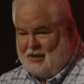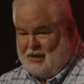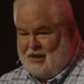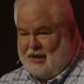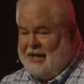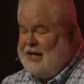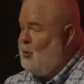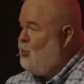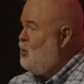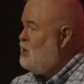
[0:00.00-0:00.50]

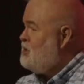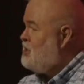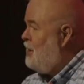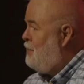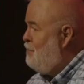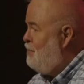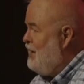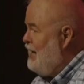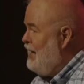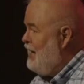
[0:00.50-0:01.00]
It was a
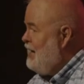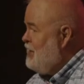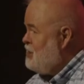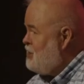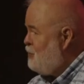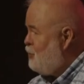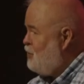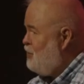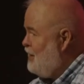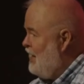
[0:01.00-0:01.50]
means
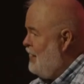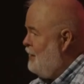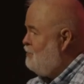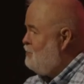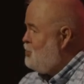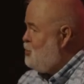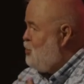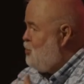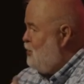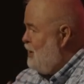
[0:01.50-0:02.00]
for them
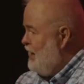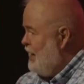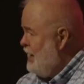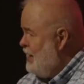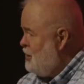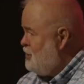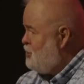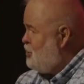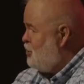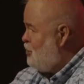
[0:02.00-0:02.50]
to
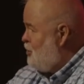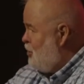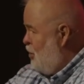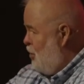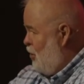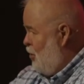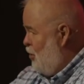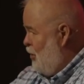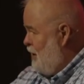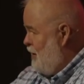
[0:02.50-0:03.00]
enter the
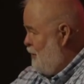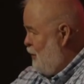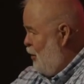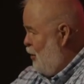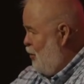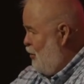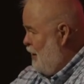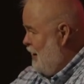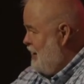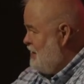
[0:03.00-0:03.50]
Holy of
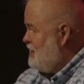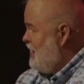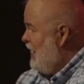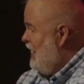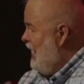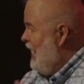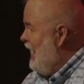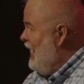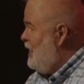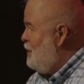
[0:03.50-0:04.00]
Holies
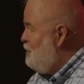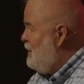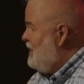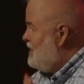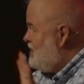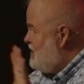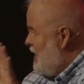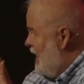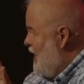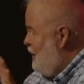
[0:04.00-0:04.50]
and be
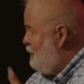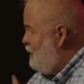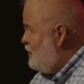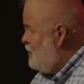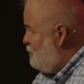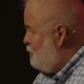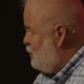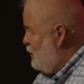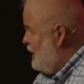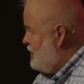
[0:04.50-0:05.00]
safe in the
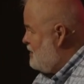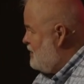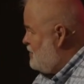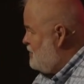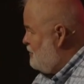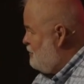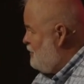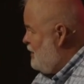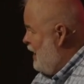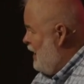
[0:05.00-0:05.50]
presence
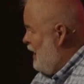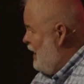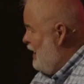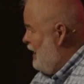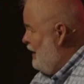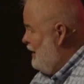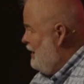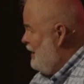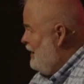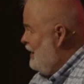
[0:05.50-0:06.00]
of
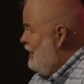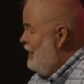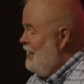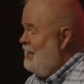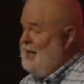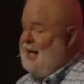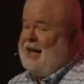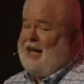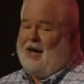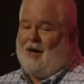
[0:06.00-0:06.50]
God.
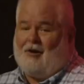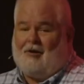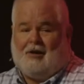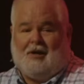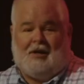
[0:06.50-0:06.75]
Now,